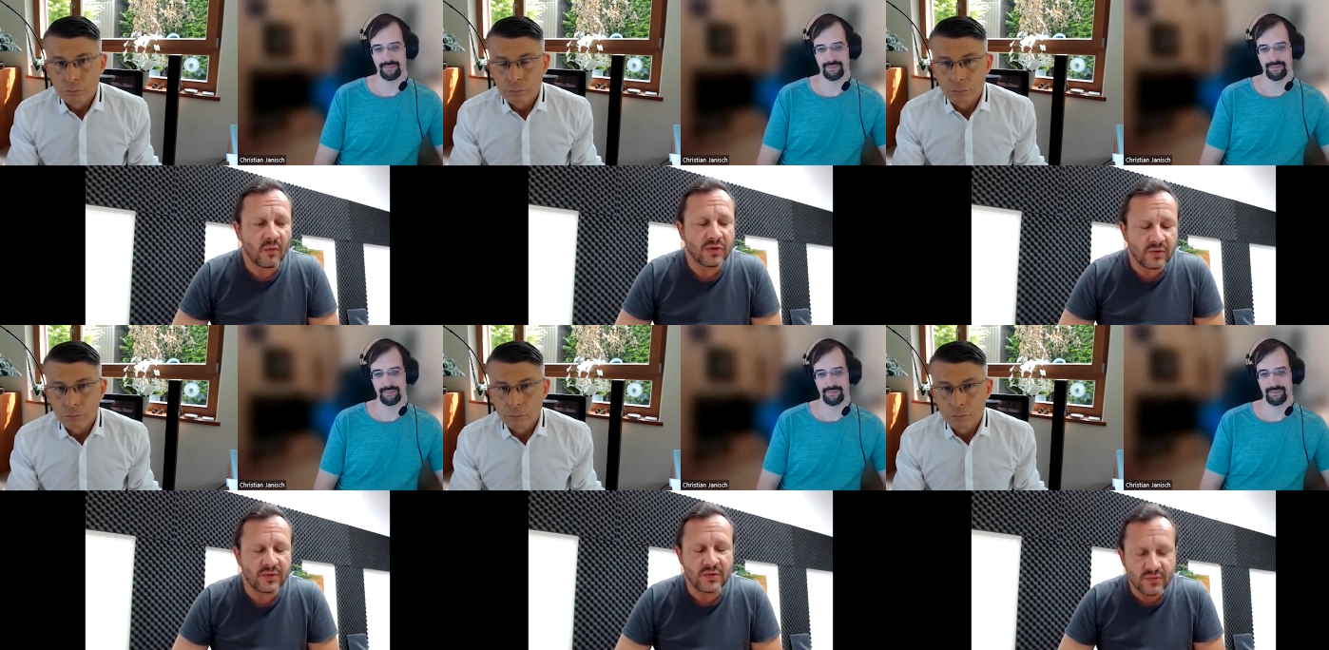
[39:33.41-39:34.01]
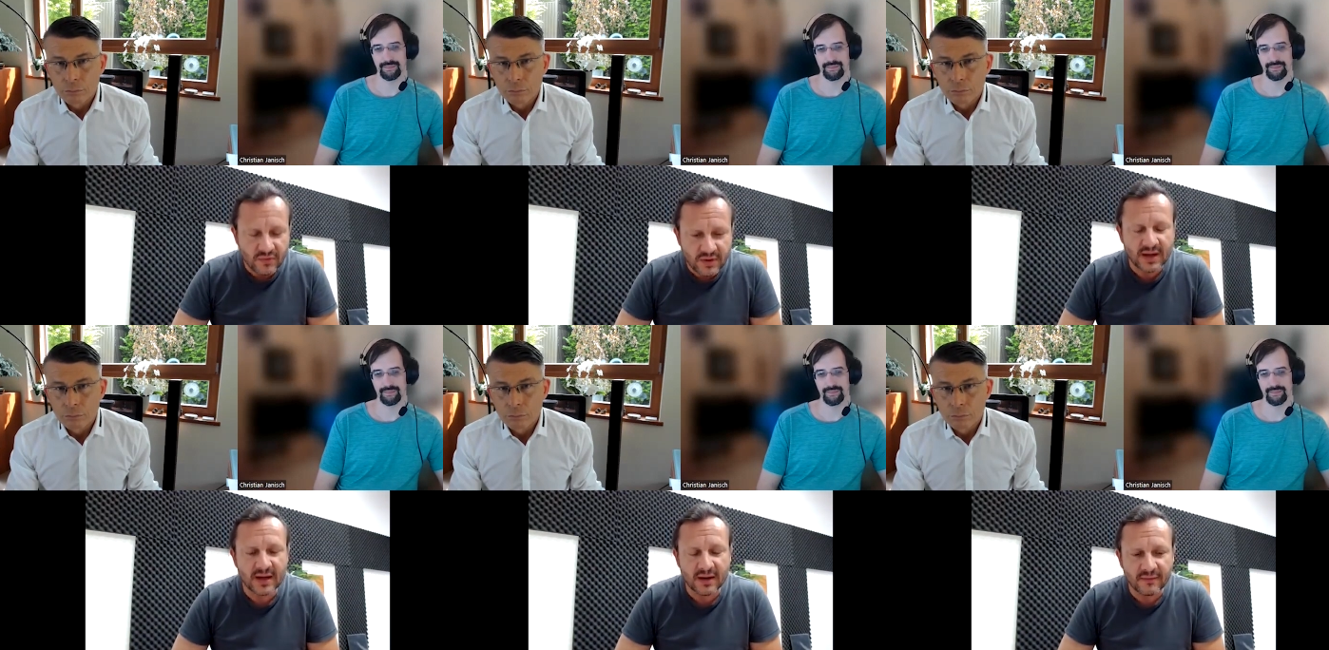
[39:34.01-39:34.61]
Speaker 1: What do you
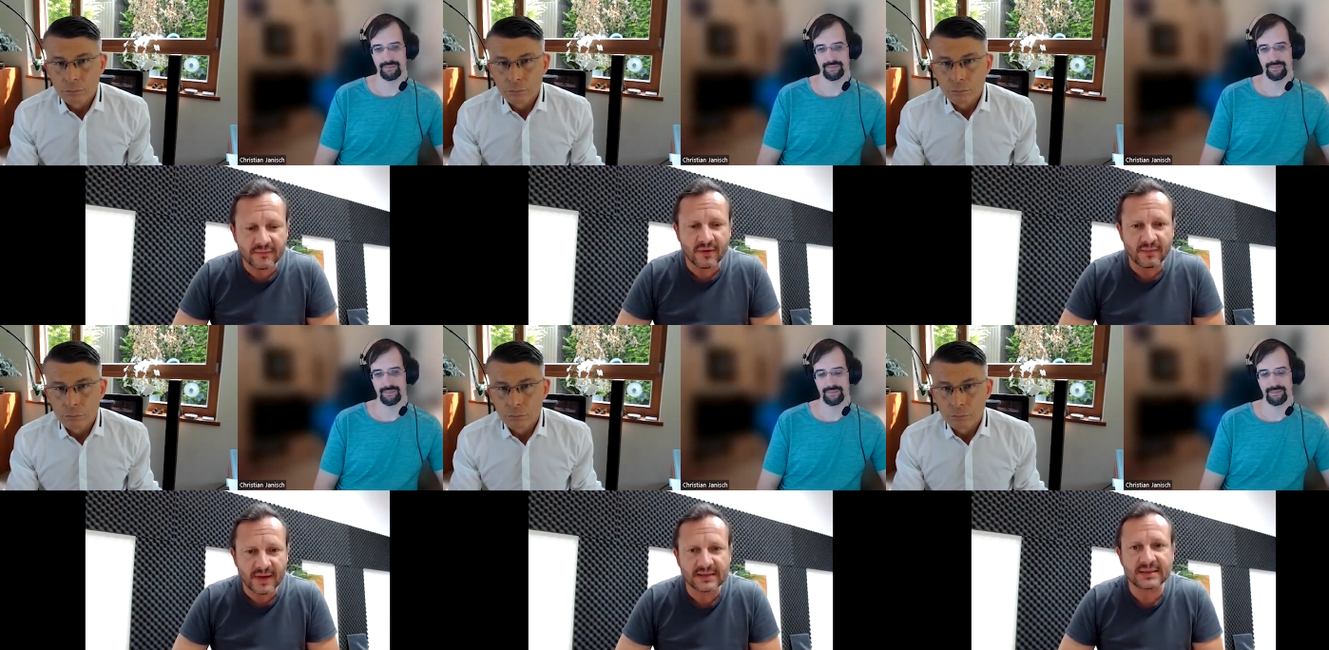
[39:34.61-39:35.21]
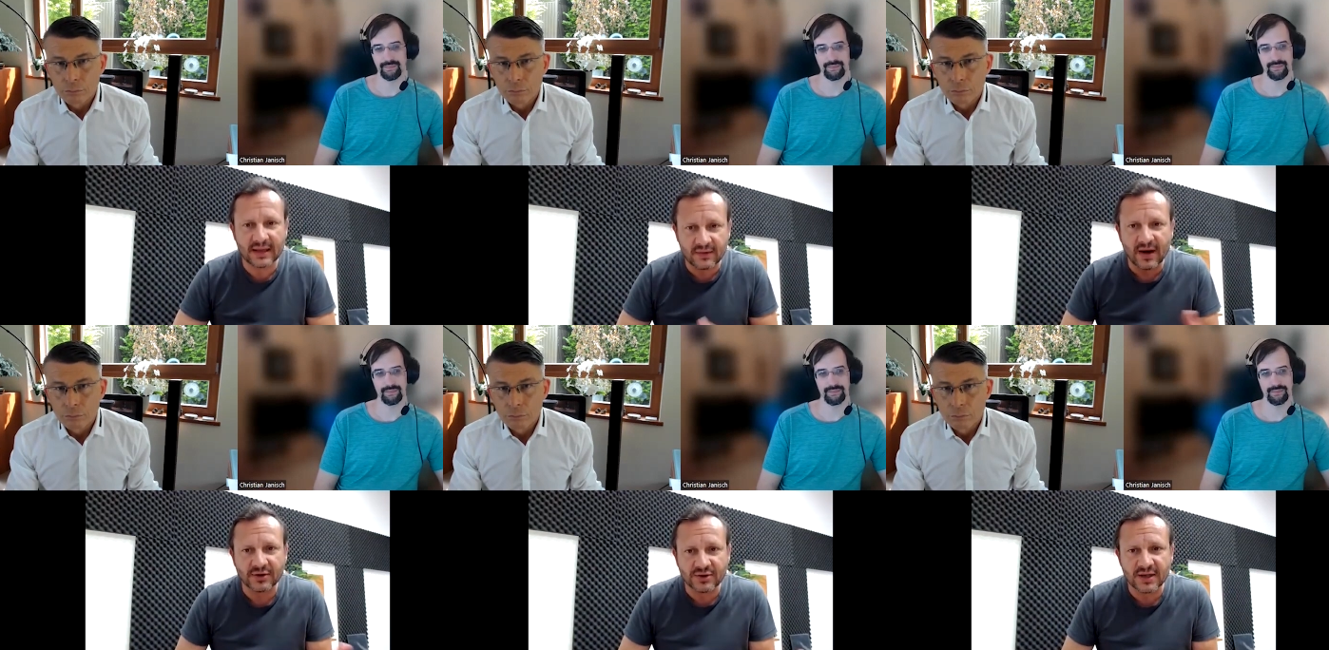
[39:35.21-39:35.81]
hear from inside
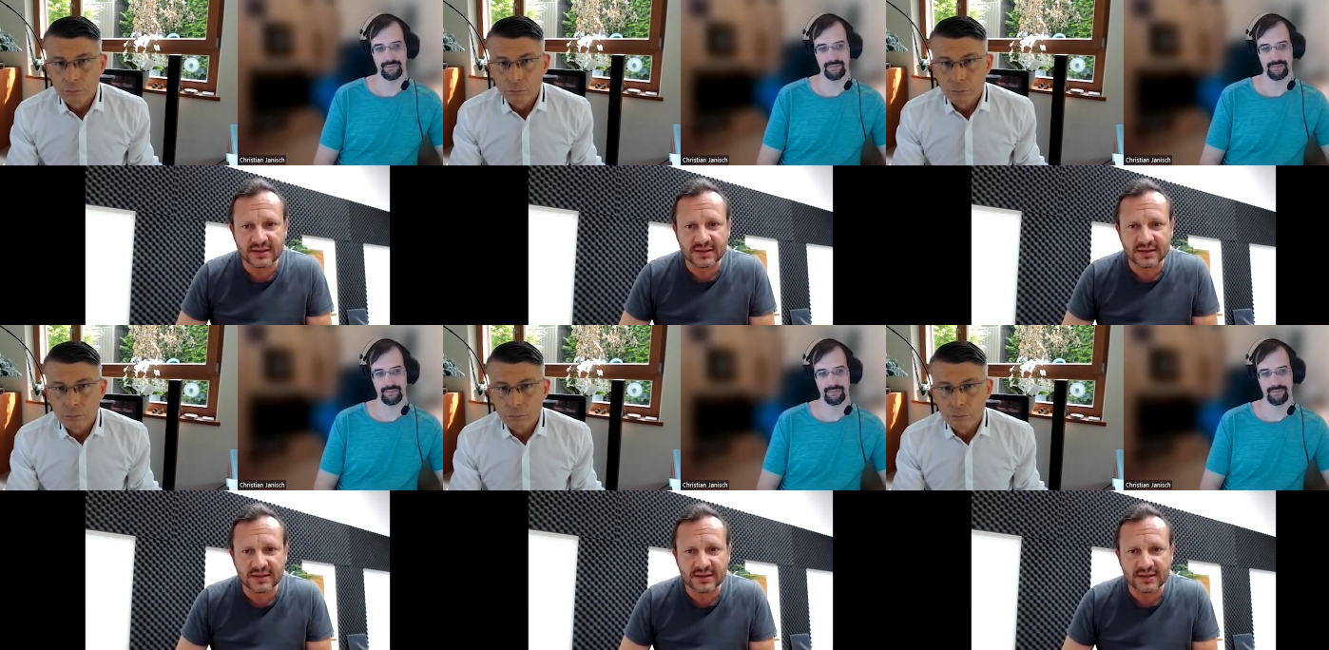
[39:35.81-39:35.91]
Russia?